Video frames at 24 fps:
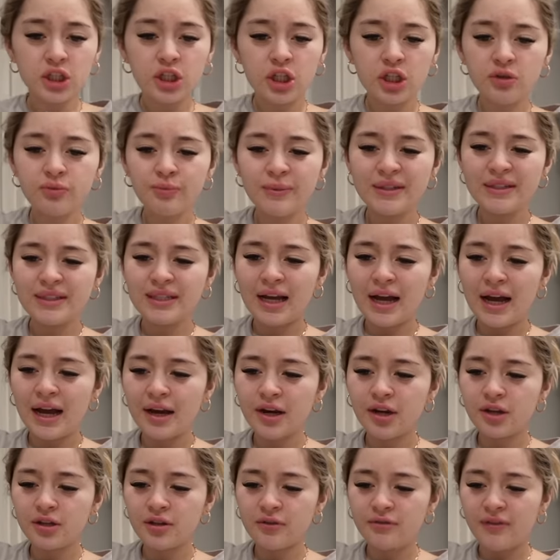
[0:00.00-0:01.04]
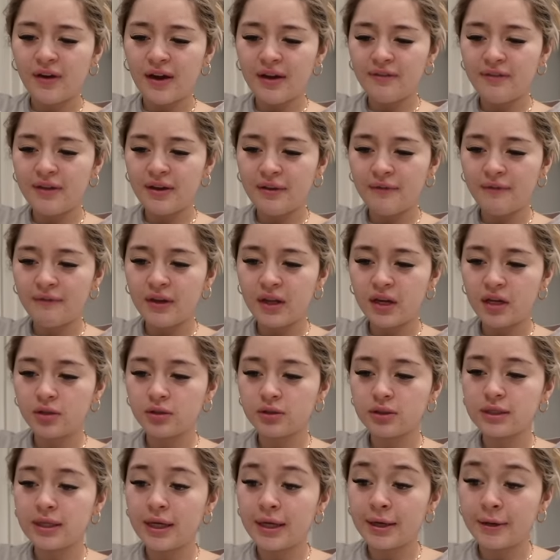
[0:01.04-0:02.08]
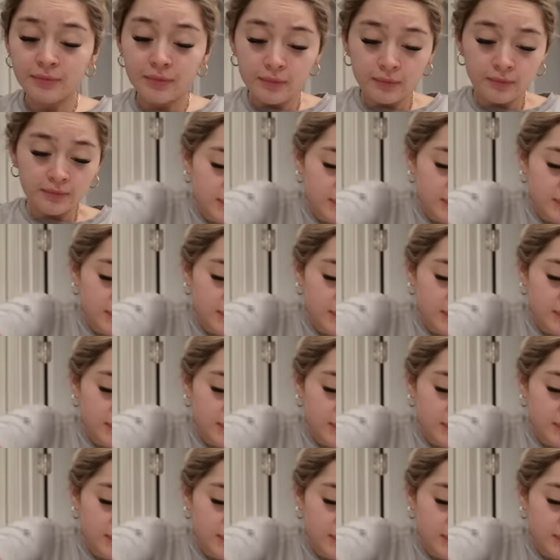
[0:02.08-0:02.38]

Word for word: just retire the 5 a.m. videos. Like,